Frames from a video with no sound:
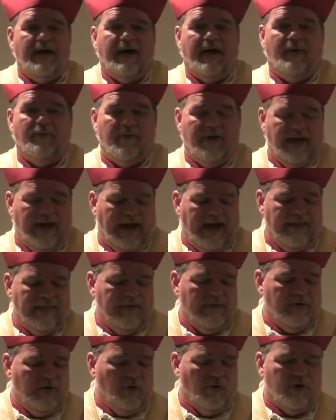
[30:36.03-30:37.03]
and we had
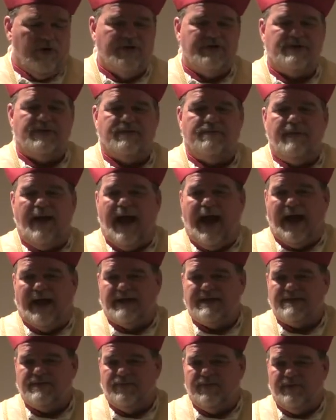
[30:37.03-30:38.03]
the Lourdes
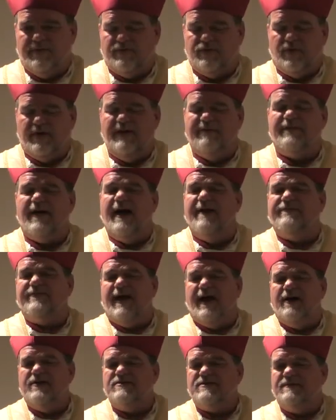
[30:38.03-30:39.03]
Mass with the
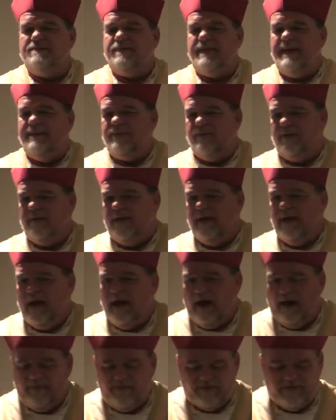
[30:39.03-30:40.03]
25,000 people
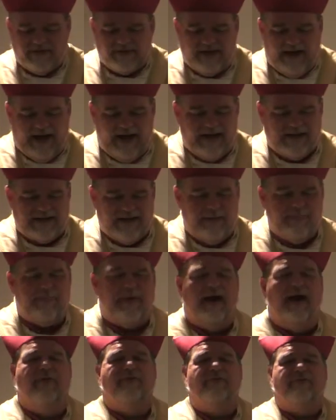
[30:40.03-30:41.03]
of the Society of St.
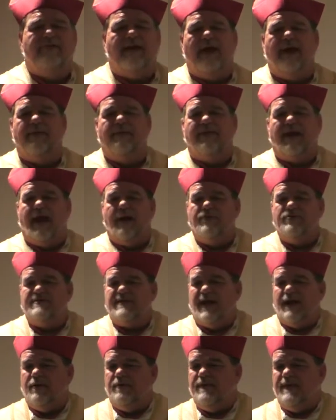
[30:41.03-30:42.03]
Pius X, and I was
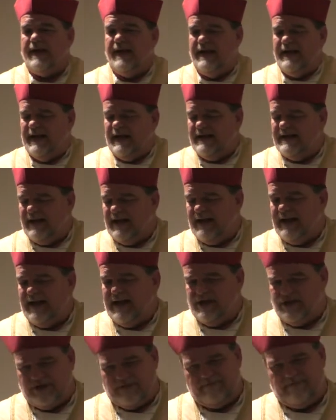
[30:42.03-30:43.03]
there with the Indian
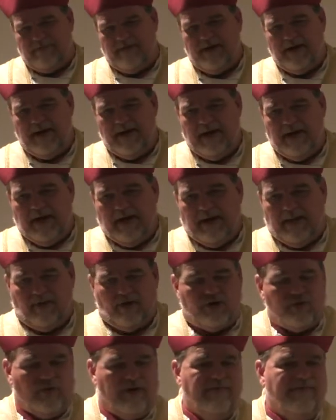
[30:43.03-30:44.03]
delegation, and there
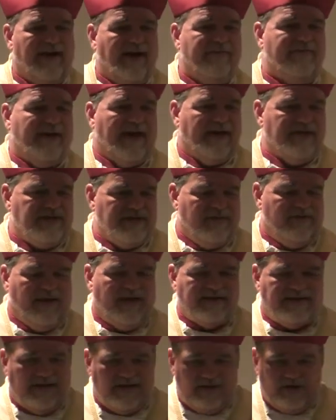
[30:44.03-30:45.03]
were 25,000 of
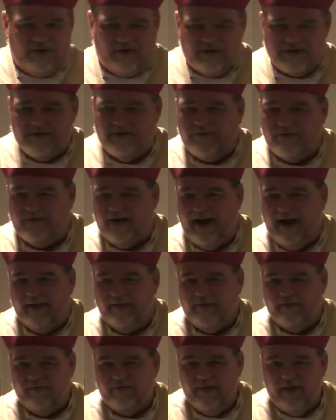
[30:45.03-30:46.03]
us in Lourdes in
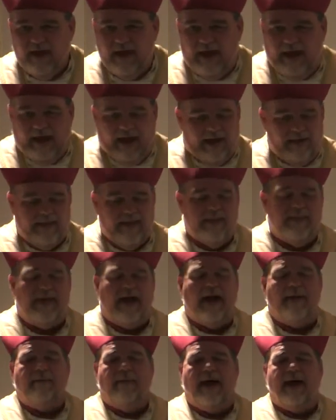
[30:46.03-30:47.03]
France. And then
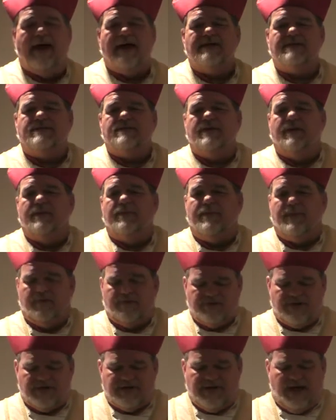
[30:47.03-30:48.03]
that Mass, there
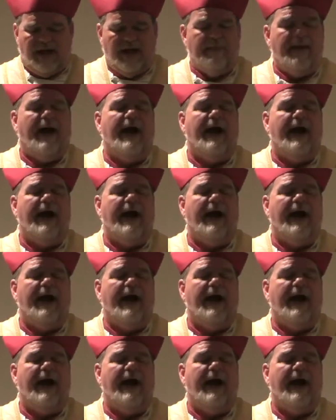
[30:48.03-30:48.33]
was a solemn